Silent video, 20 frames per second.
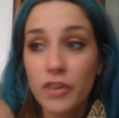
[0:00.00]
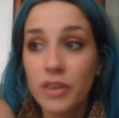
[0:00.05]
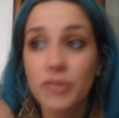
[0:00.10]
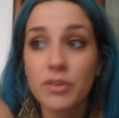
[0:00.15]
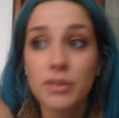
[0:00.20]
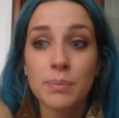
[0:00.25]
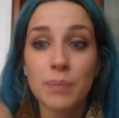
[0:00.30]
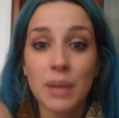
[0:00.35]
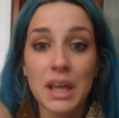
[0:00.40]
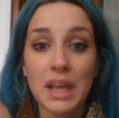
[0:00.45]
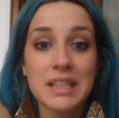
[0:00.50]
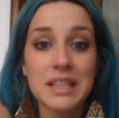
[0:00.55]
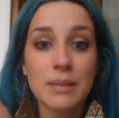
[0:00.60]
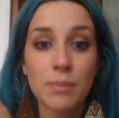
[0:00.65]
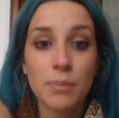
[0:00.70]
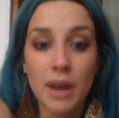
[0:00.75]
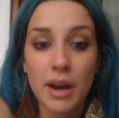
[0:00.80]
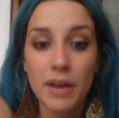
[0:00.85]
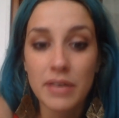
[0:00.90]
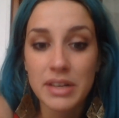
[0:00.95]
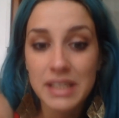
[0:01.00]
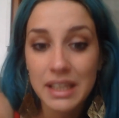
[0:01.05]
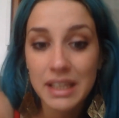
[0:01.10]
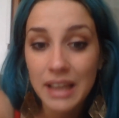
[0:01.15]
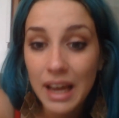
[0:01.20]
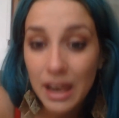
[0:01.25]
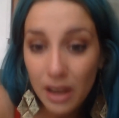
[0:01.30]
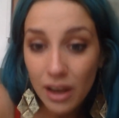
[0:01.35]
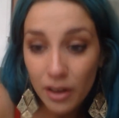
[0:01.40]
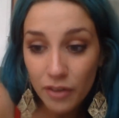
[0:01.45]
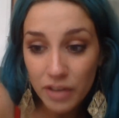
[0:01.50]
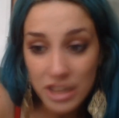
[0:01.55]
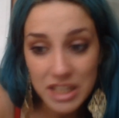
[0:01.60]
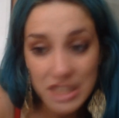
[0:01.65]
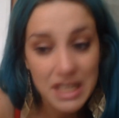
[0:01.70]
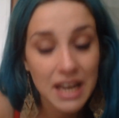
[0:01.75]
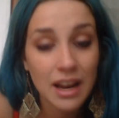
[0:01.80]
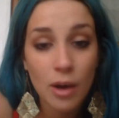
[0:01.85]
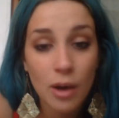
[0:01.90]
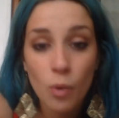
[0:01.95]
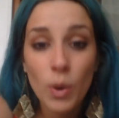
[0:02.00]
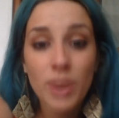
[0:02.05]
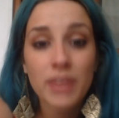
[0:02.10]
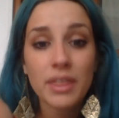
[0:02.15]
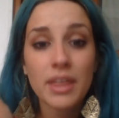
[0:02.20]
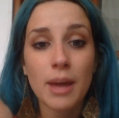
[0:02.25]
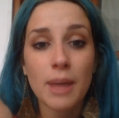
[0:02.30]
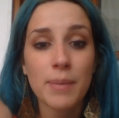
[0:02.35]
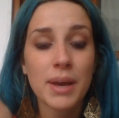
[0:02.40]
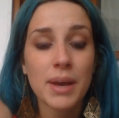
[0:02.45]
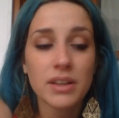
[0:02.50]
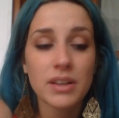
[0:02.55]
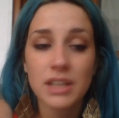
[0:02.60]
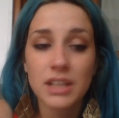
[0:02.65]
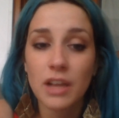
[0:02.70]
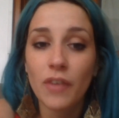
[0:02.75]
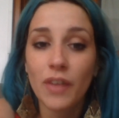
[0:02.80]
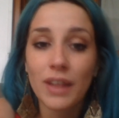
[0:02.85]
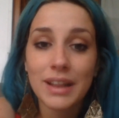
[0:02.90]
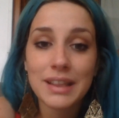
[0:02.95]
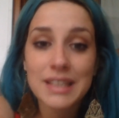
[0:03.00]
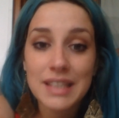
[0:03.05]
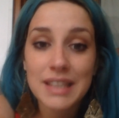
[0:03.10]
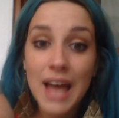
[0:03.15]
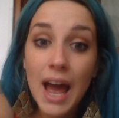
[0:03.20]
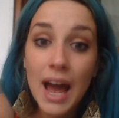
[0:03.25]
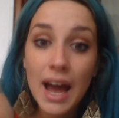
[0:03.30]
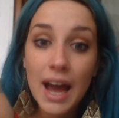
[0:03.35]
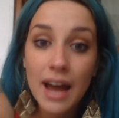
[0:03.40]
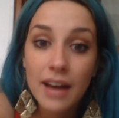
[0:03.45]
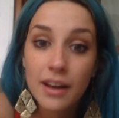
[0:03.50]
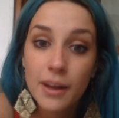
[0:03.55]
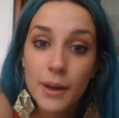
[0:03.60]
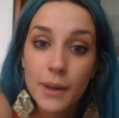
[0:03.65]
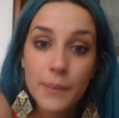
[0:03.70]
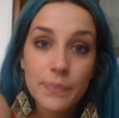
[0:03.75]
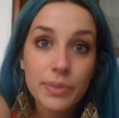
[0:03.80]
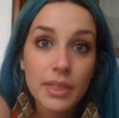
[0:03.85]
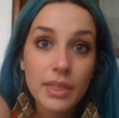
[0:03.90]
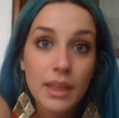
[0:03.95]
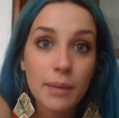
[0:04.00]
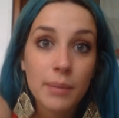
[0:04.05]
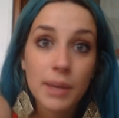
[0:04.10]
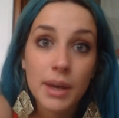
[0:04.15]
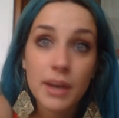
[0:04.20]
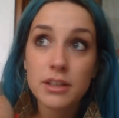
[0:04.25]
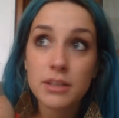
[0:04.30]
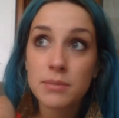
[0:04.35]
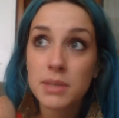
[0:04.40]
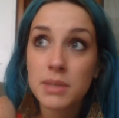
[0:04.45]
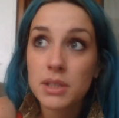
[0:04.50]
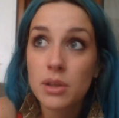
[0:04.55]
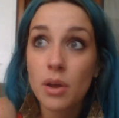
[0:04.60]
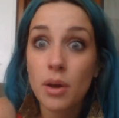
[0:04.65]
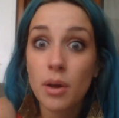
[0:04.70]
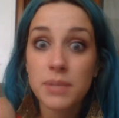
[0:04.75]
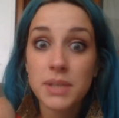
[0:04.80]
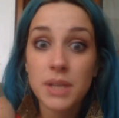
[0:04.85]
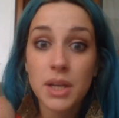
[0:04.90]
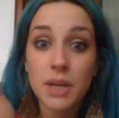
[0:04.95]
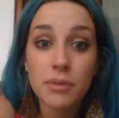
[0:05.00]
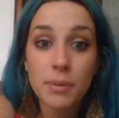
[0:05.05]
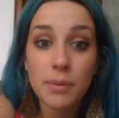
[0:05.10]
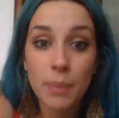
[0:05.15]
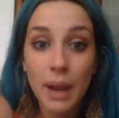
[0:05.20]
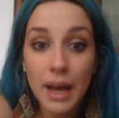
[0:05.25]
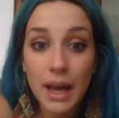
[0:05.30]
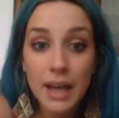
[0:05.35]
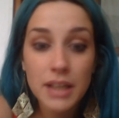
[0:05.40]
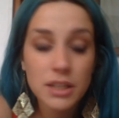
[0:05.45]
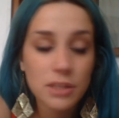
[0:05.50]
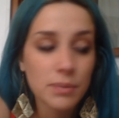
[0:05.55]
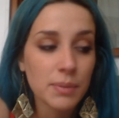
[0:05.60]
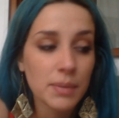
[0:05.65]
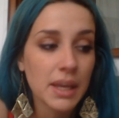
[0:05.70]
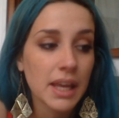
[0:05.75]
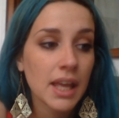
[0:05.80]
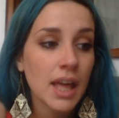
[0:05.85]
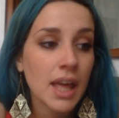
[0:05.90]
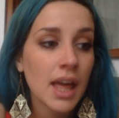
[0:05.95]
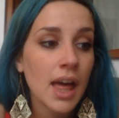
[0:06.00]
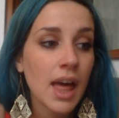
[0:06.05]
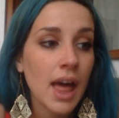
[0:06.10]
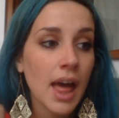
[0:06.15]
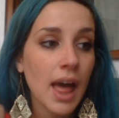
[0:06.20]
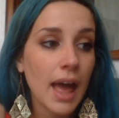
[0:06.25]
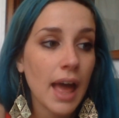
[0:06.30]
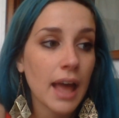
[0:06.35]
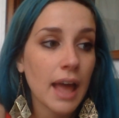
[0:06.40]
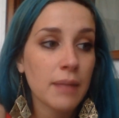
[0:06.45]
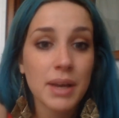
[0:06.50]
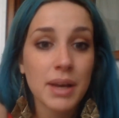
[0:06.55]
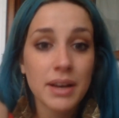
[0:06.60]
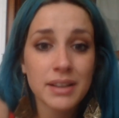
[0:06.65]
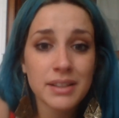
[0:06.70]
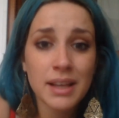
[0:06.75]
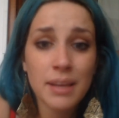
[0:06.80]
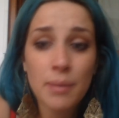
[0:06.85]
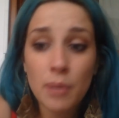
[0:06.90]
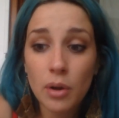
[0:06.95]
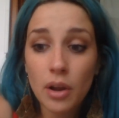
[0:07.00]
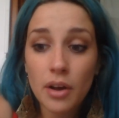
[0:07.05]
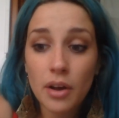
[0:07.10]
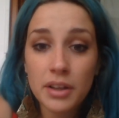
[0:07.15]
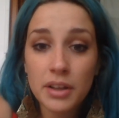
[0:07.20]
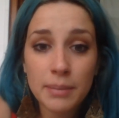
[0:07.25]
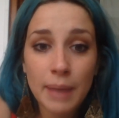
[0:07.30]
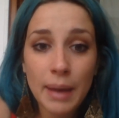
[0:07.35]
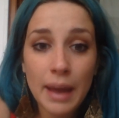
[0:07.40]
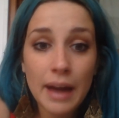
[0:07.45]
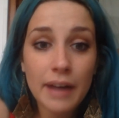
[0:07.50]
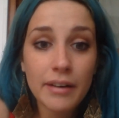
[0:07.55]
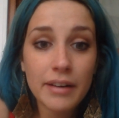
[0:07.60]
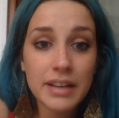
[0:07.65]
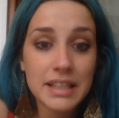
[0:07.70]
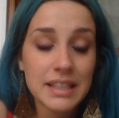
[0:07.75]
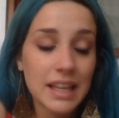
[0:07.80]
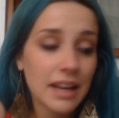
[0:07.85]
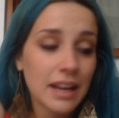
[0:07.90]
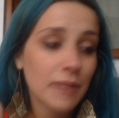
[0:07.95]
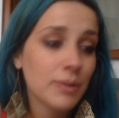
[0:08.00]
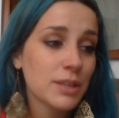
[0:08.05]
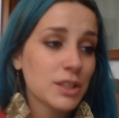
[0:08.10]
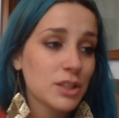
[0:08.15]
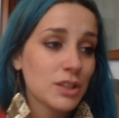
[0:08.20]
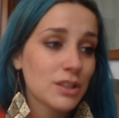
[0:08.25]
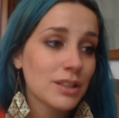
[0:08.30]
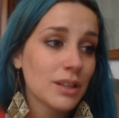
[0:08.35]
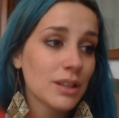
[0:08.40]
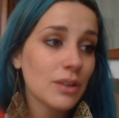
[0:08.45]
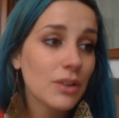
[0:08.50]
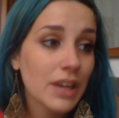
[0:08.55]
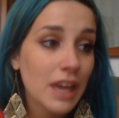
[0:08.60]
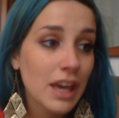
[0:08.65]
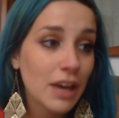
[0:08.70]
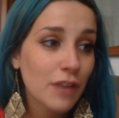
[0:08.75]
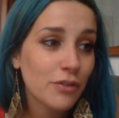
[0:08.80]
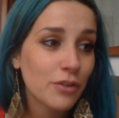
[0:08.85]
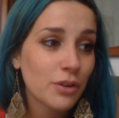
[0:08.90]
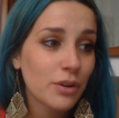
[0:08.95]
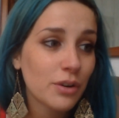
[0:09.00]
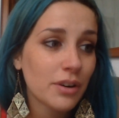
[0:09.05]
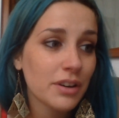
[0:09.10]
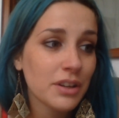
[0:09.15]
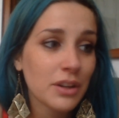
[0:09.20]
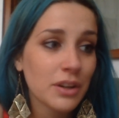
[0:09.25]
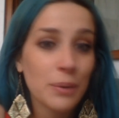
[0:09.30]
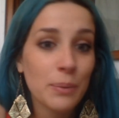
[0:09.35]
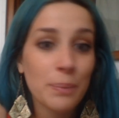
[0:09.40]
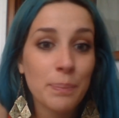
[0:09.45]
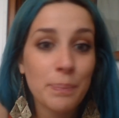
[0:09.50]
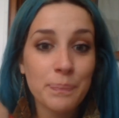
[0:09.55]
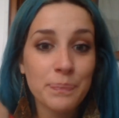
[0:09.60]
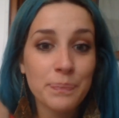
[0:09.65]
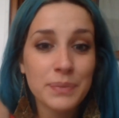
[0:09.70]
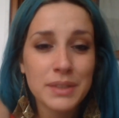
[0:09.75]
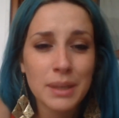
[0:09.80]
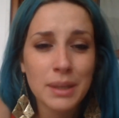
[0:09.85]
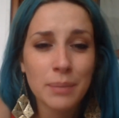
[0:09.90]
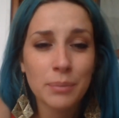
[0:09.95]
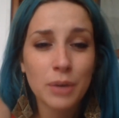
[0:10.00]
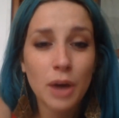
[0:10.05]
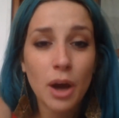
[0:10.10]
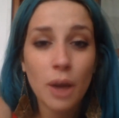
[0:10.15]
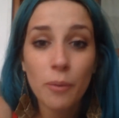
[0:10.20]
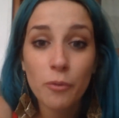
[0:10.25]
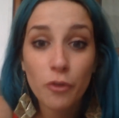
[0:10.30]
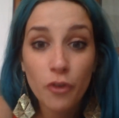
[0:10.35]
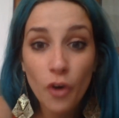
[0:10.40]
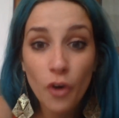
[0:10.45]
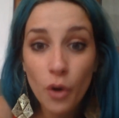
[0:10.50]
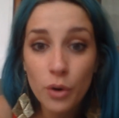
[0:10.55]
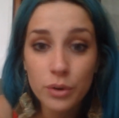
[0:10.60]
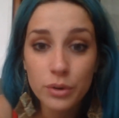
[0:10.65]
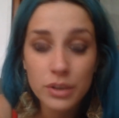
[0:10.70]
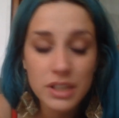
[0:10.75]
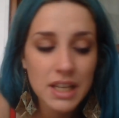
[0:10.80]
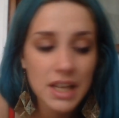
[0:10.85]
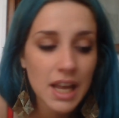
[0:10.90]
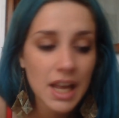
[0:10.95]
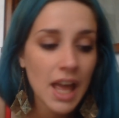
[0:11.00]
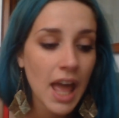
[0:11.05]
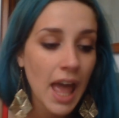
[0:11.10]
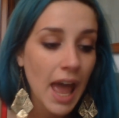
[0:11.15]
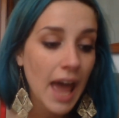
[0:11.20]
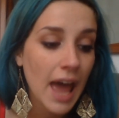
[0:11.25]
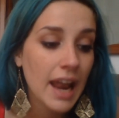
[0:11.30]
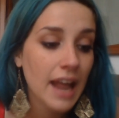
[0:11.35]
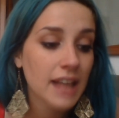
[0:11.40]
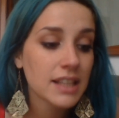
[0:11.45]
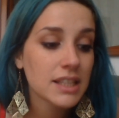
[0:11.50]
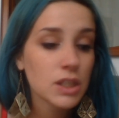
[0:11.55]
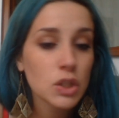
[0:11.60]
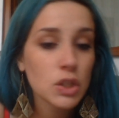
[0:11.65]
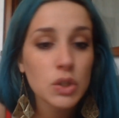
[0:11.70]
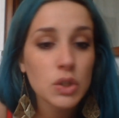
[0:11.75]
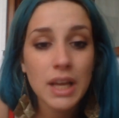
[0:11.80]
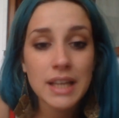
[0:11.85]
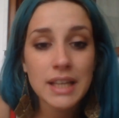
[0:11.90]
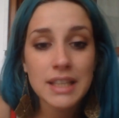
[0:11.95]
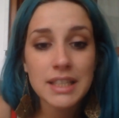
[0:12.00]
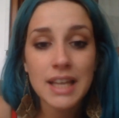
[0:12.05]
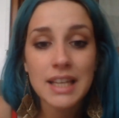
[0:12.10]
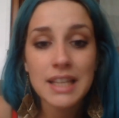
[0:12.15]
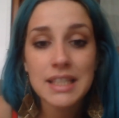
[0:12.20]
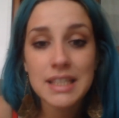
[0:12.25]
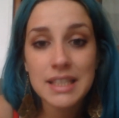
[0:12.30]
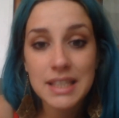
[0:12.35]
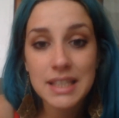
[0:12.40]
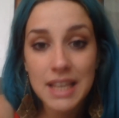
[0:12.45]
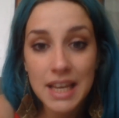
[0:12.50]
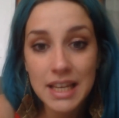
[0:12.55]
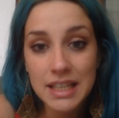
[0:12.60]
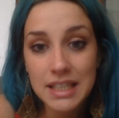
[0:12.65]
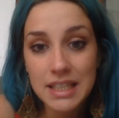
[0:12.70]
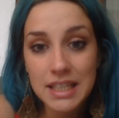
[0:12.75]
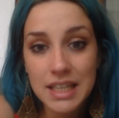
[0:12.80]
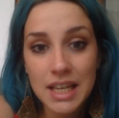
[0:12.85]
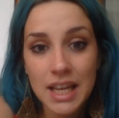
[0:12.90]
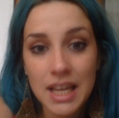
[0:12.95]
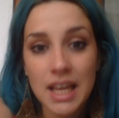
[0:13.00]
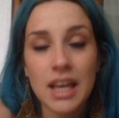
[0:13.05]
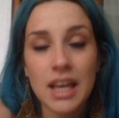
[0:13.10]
favorite place in Paris, and I love it. And I went there because I felt sad because Mr. Herbs didn't reply to me, and because I'm alone in Paris, and I was just looking for, you know, some comfort. And as soon as I sit